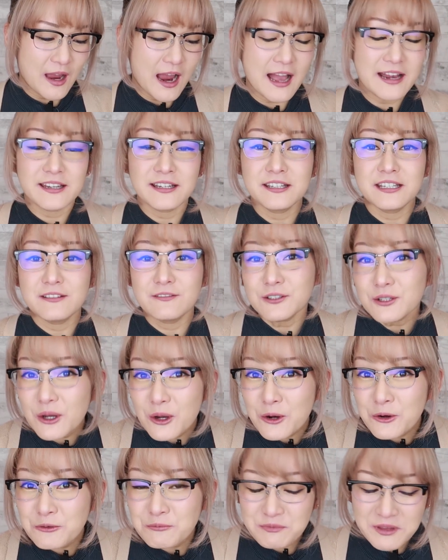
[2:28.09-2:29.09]
I didn't even
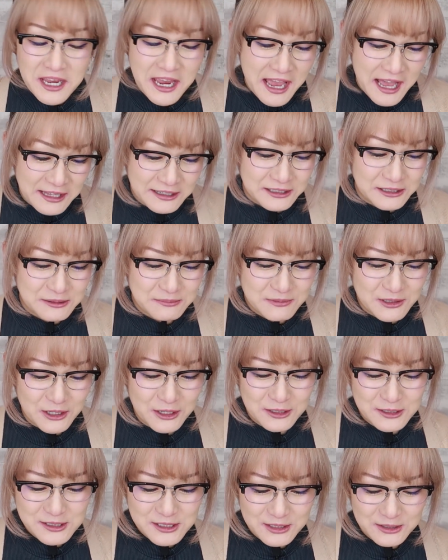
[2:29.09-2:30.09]
know they had it
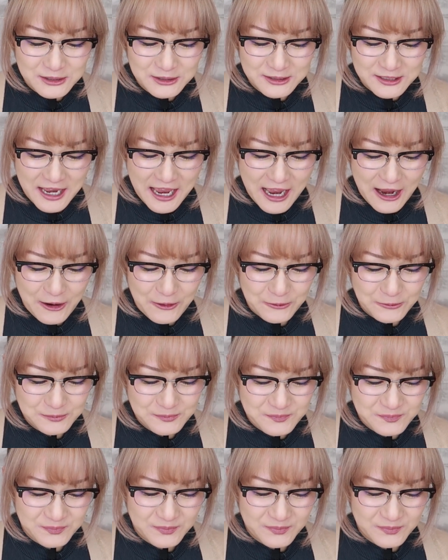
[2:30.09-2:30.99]
until now.